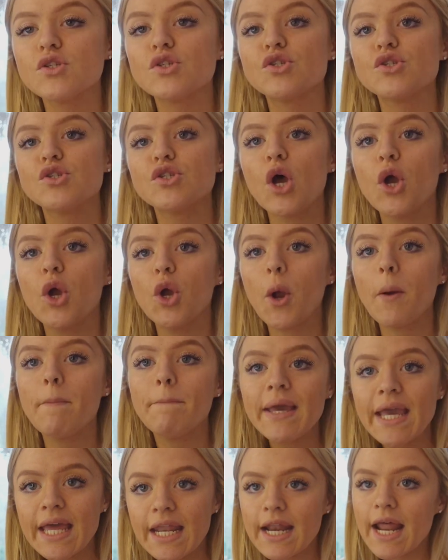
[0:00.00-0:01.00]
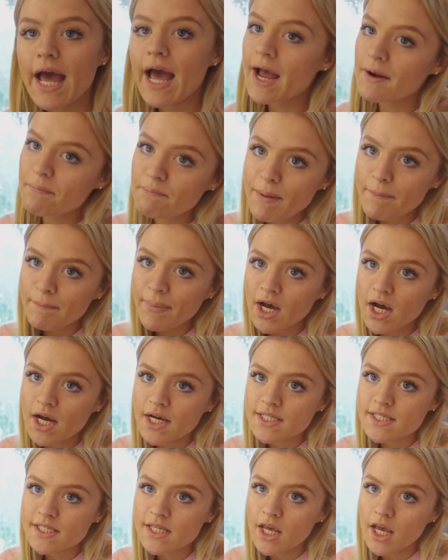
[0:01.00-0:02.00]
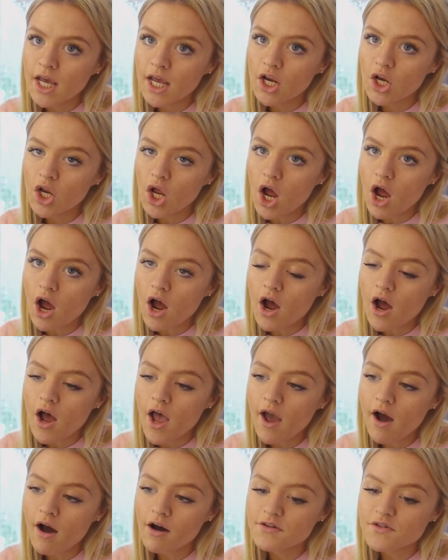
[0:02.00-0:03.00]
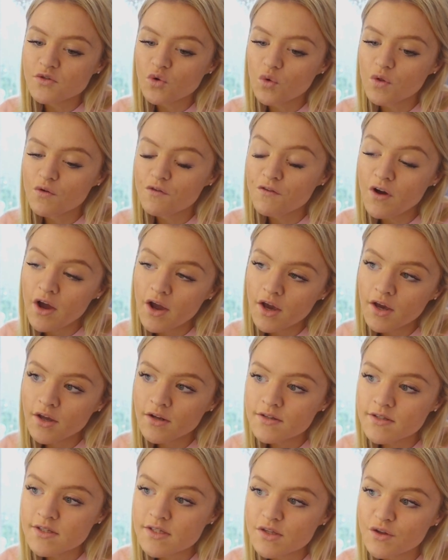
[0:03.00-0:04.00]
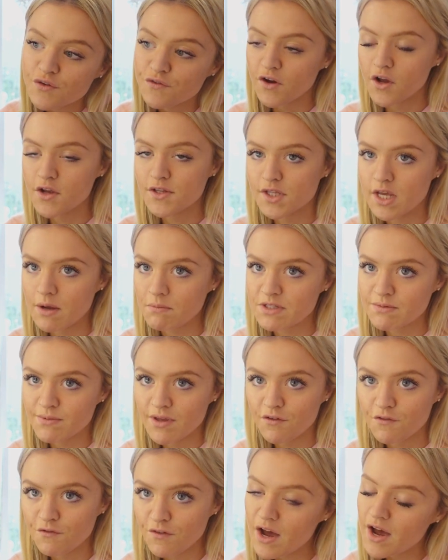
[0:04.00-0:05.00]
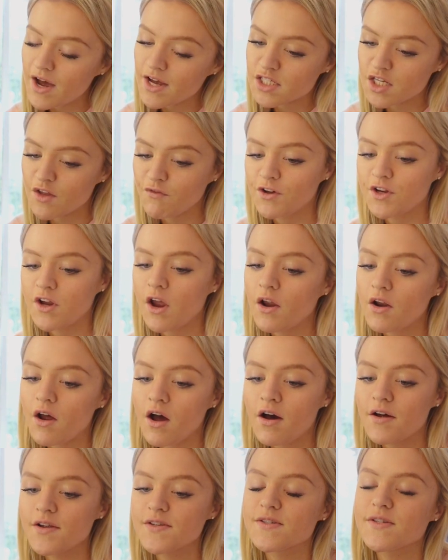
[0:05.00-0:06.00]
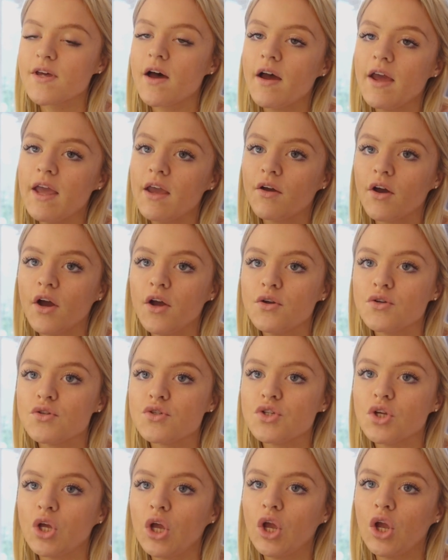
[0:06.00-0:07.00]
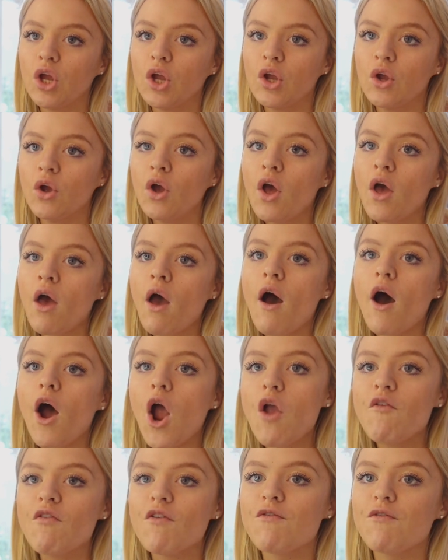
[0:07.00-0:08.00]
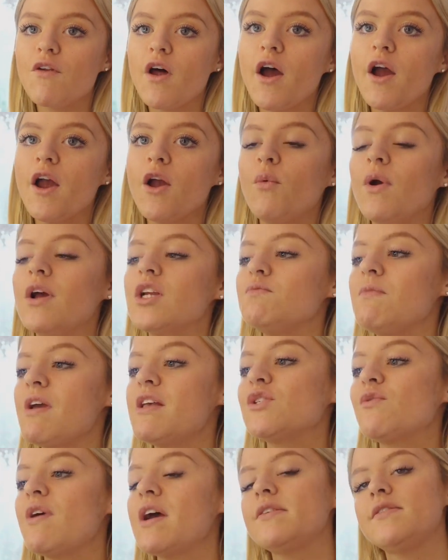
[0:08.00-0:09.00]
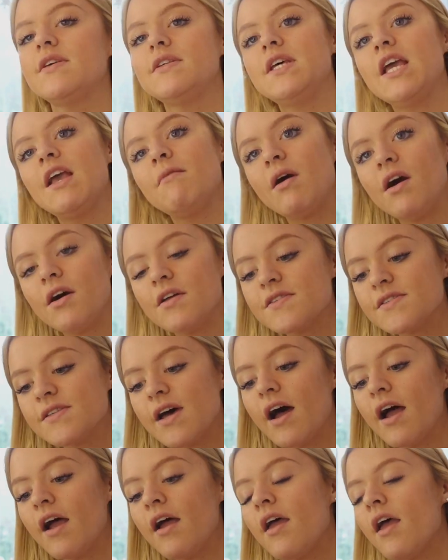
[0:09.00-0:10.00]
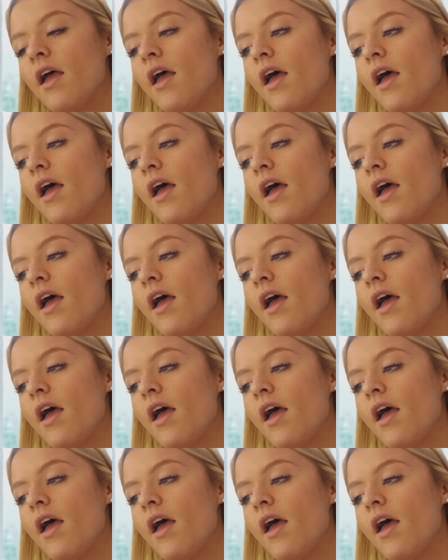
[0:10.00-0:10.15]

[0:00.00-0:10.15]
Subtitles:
So being an admin person, I answer all the phones. The phones come to me first. If I don't answer, it goes to overflow, which means rest of the team answer.